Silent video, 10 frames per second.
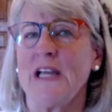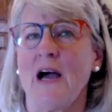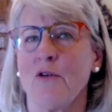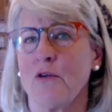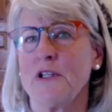
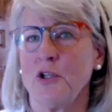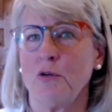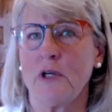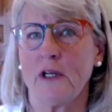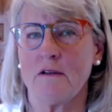
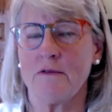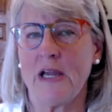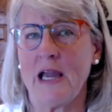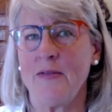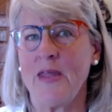counterintuitive,
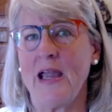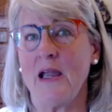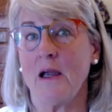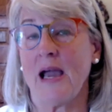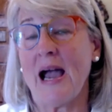and
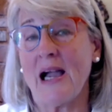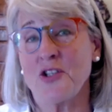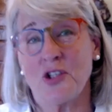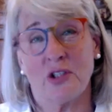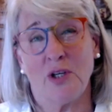they
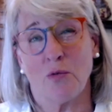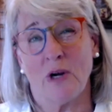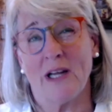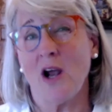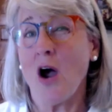actually
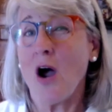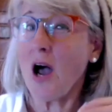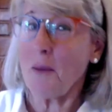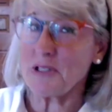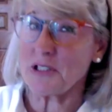run
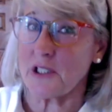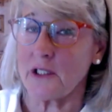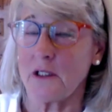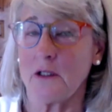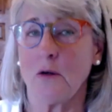
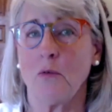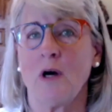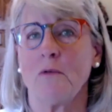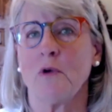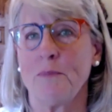opposite
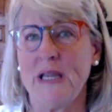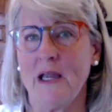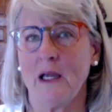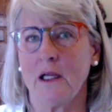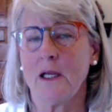what we're
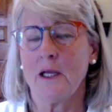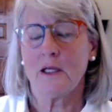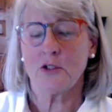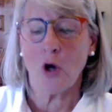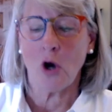being
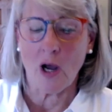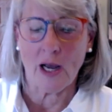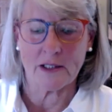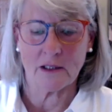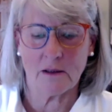
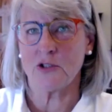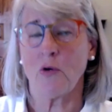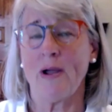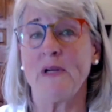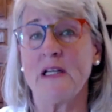taught.
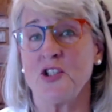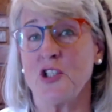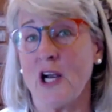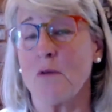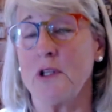So I'm going to
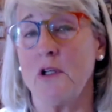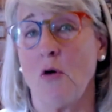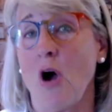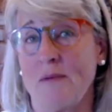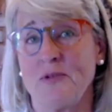share with
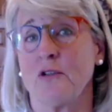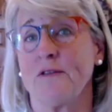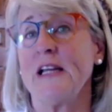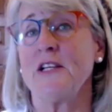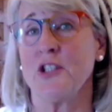you
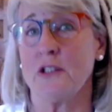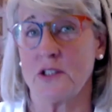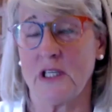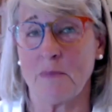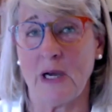
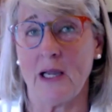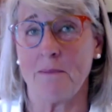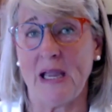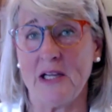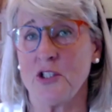observations that my
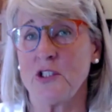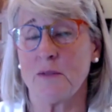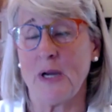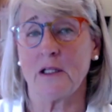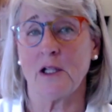patients
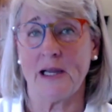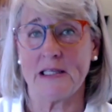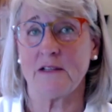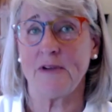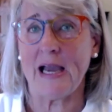and my
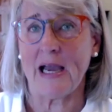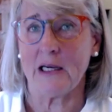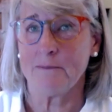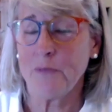clients have had,